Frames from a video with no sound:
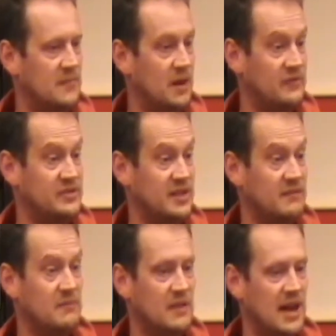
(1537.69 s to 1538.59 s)

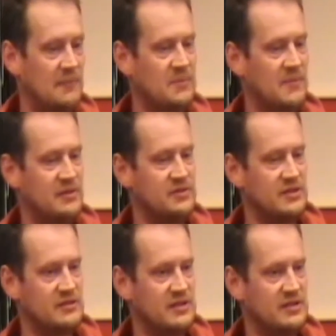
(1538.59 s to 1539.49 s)
Obviously, I'd be most
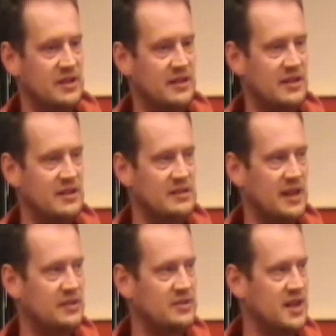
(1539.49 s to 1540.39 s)
interested in things
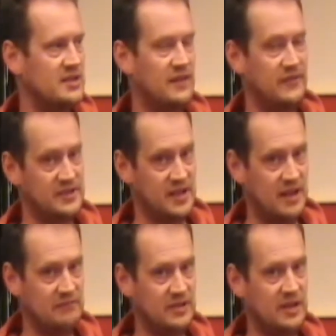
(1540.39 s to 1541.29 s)
like change
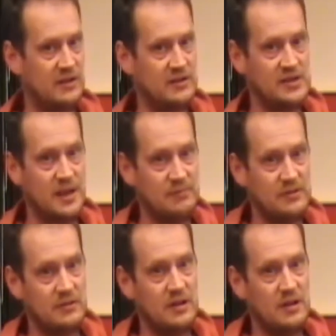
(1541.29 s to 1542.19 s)
FSI running on a
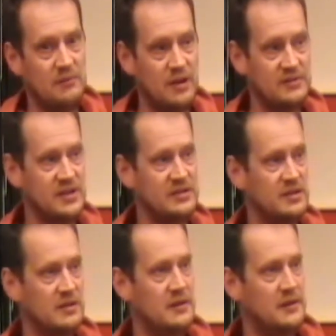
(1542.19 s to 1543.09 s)
separate
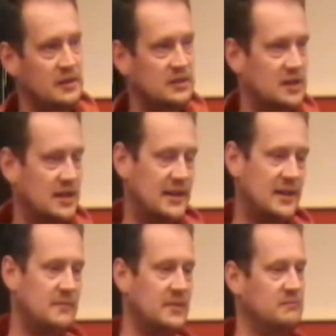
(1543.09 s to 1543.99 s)
processor.
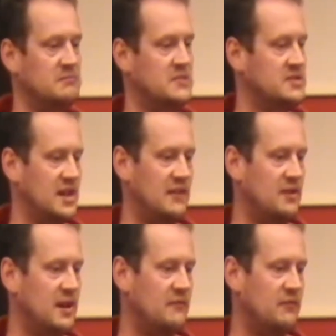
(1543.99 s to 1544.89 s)
Say if
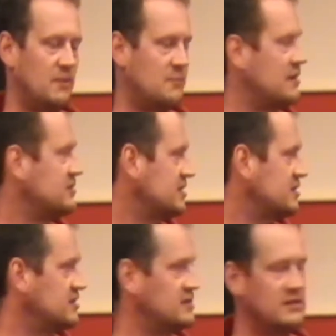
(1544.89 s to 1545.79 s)
you had four
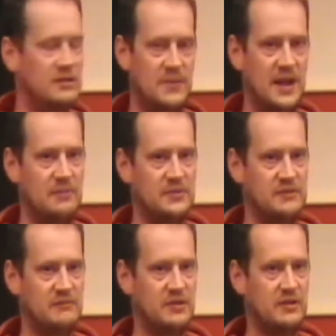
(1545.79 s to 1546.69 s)
processors, you'd be able
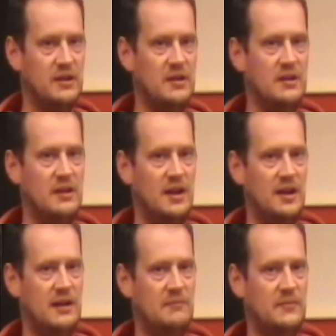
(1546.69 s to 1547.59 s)
to
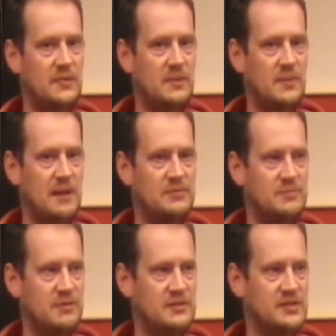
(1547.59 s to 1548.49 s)
run, you'd be able to
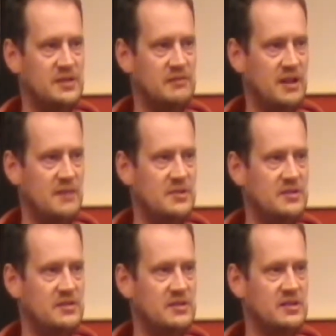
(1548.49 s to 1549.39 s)
process three
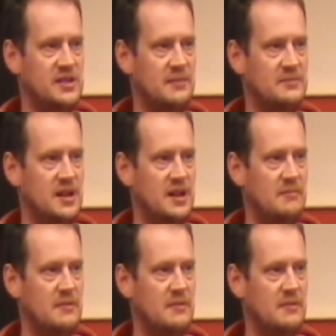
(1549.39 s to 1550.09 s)
images at the same time.